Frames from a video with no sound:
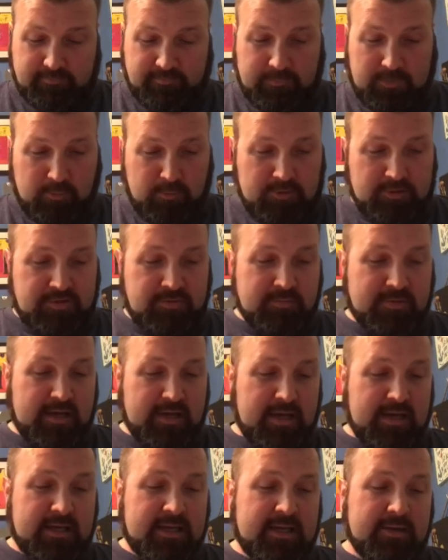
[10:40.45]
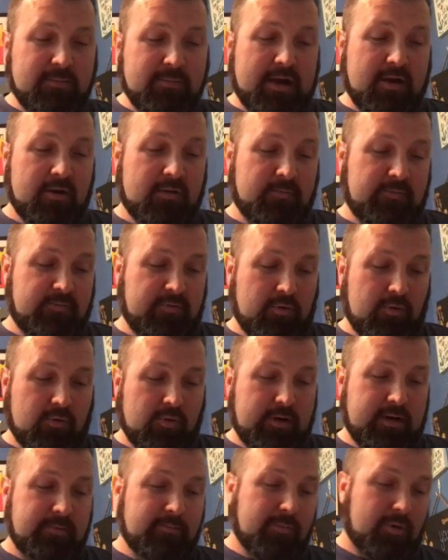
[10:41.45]
Willis McGahee, Malcolm
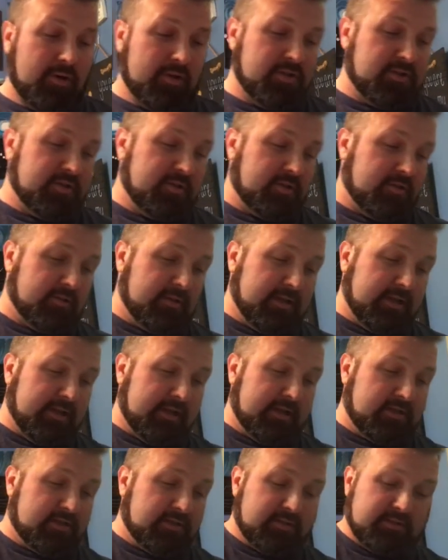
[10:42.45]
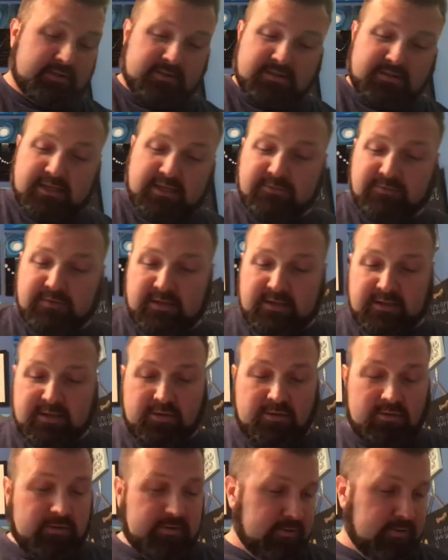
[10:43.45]
Floyd, Marshawn Lynch, Stephen Hill.
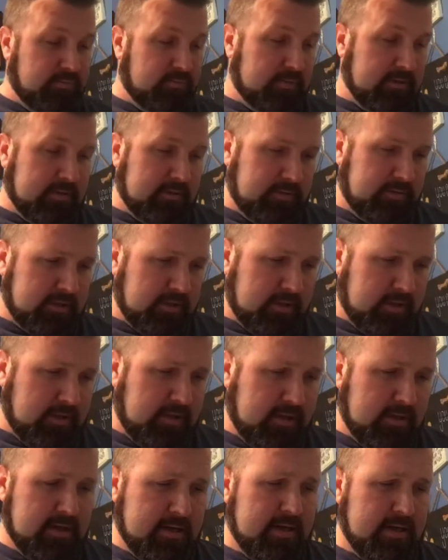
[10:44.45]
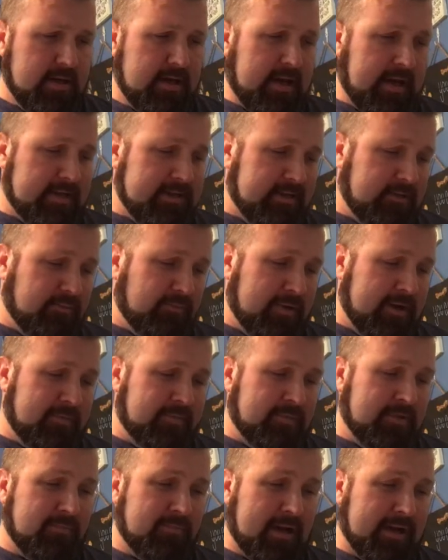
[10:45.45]
There's one I'll show you. Isaac Redman,
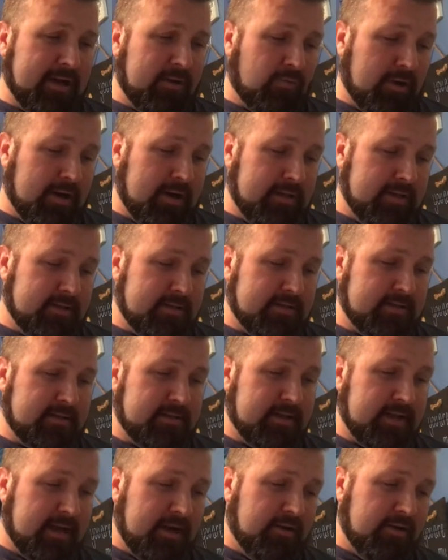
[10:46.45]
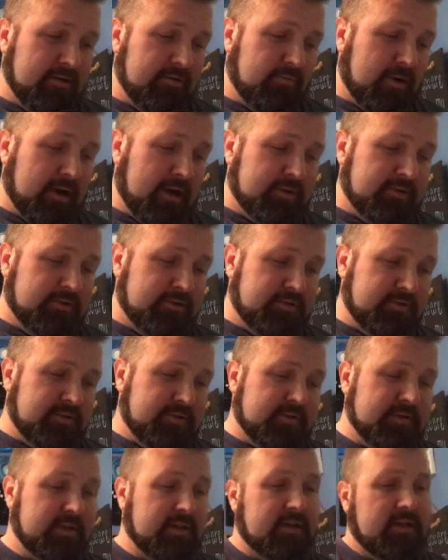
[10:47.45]
Mike Wallace, Aaron
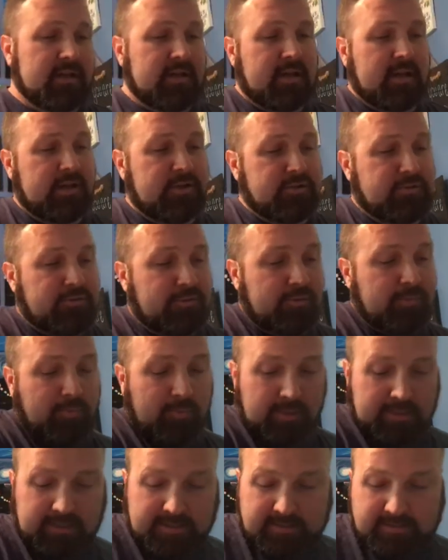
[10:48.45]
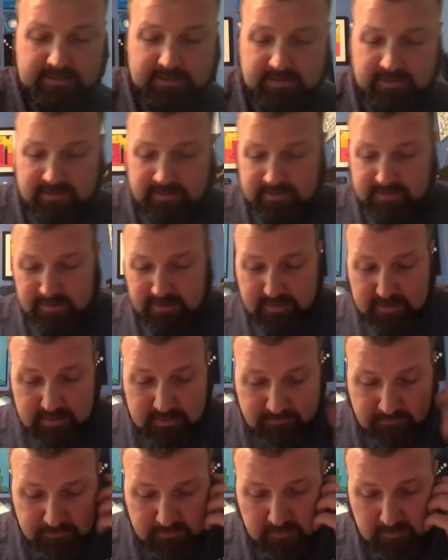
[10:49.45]
Rodgers, and Drew Brees. This is the
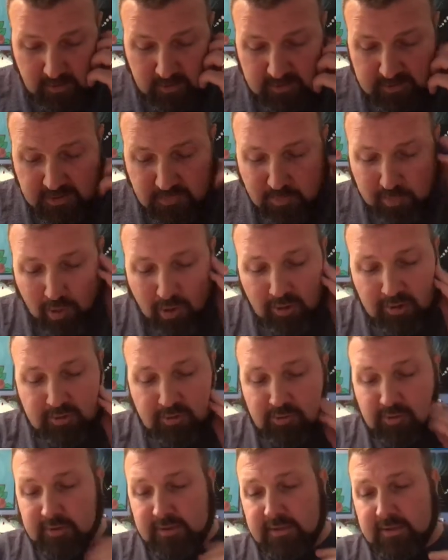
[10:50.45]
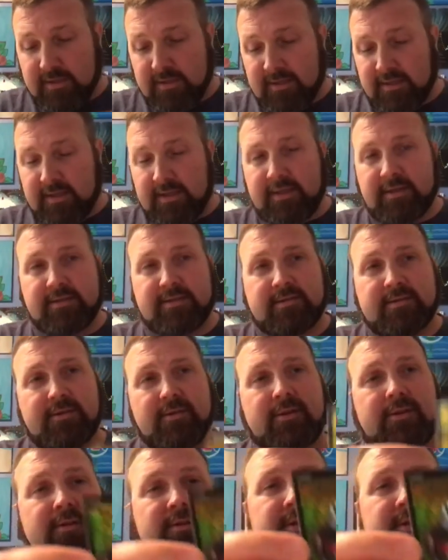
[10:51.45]
Sparkle insert.